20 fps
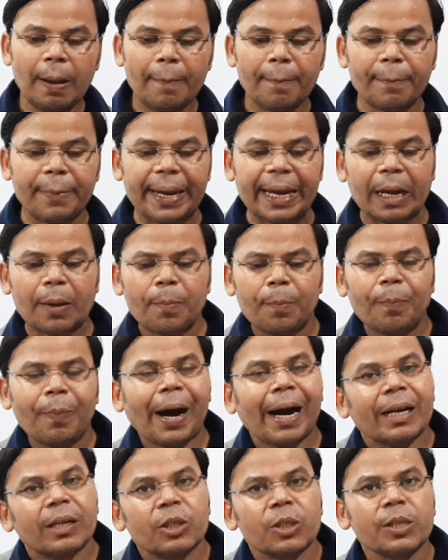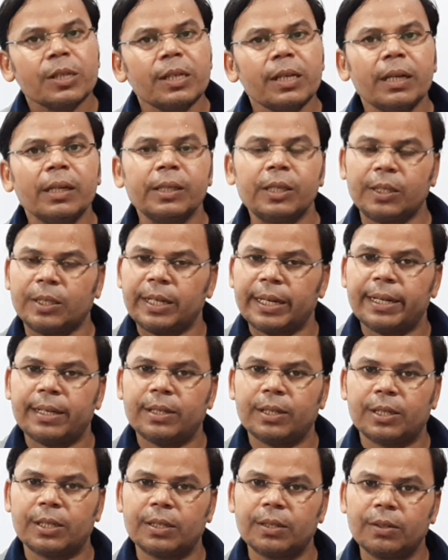make partial
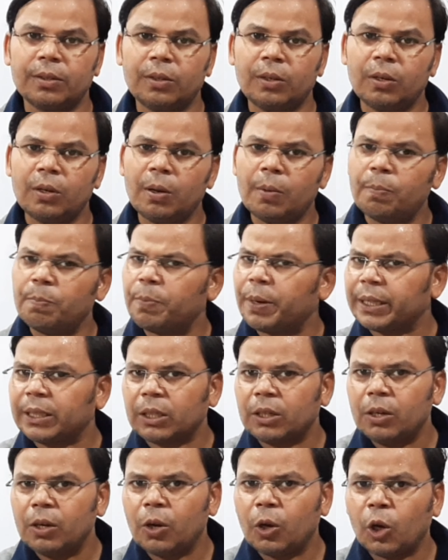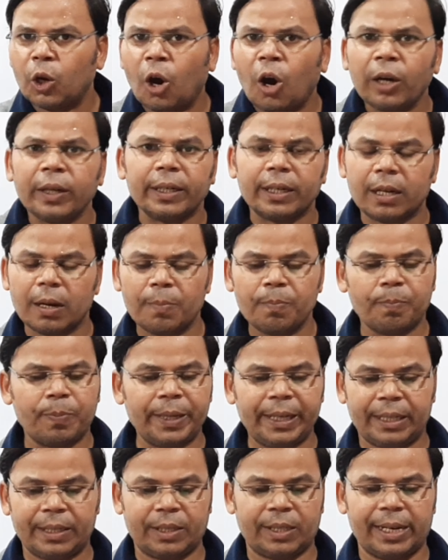sense but not
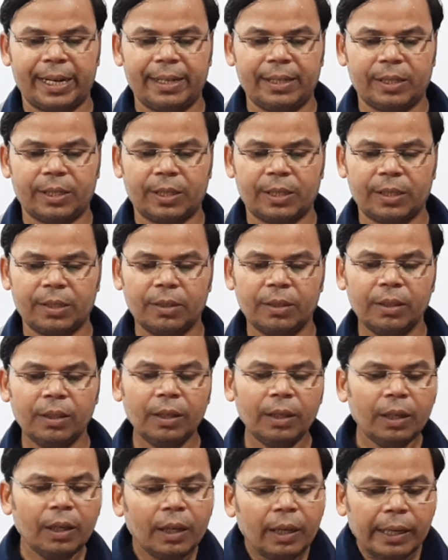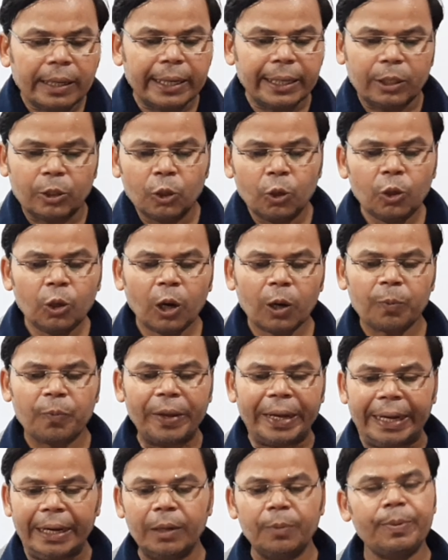complete sense. They do not
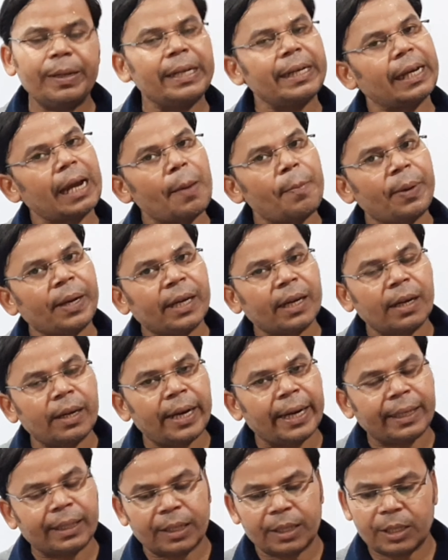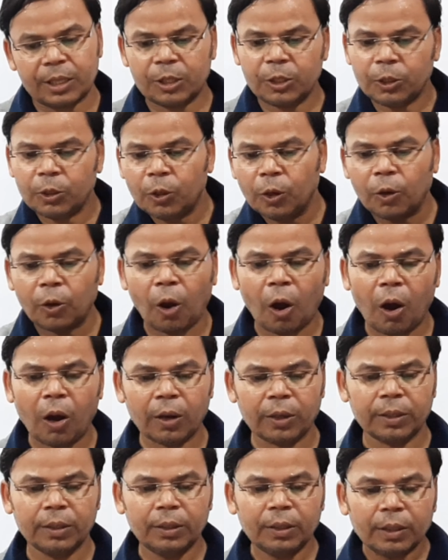begin with capital letters
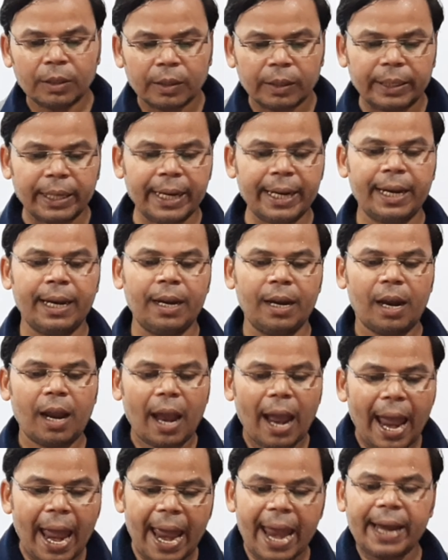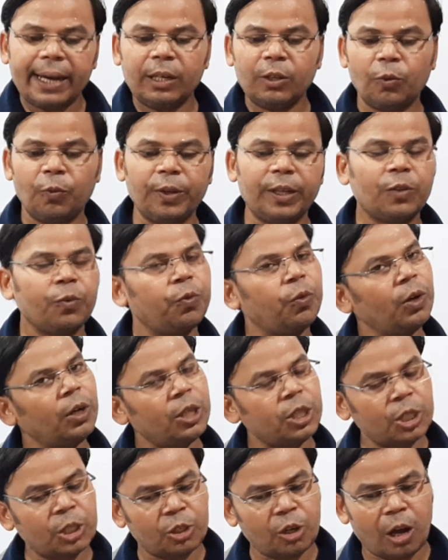nor they end with
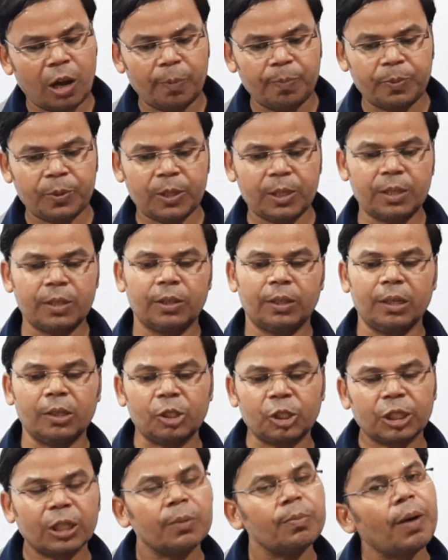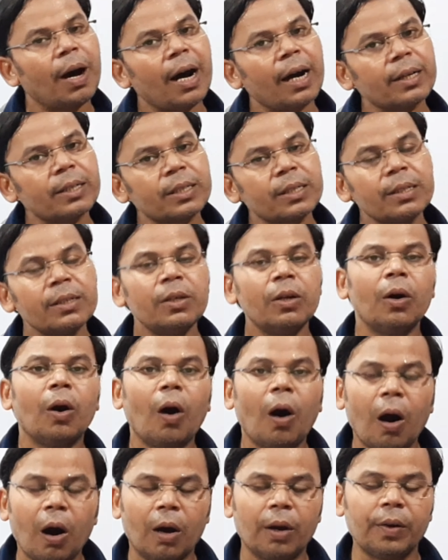full stops, question marks
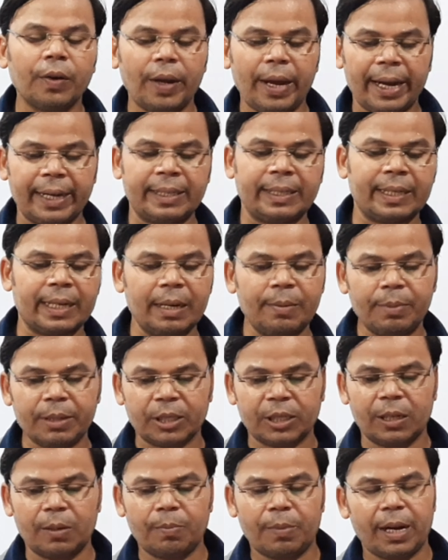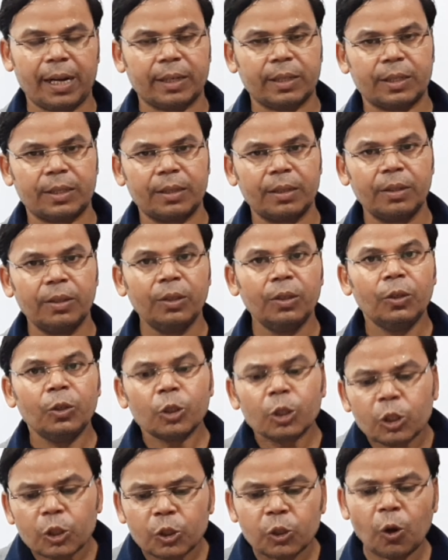or exclamation marks.
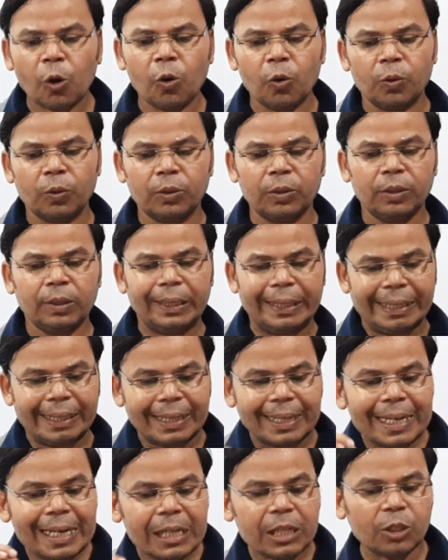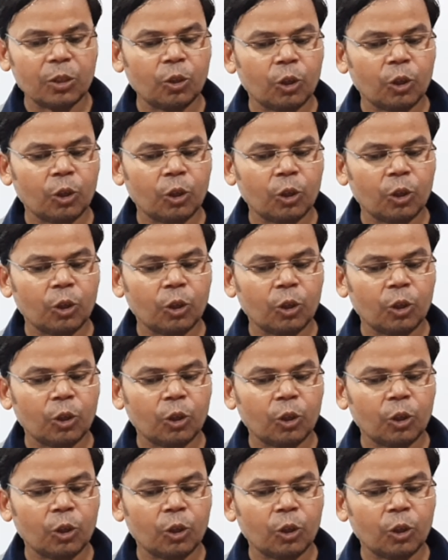So these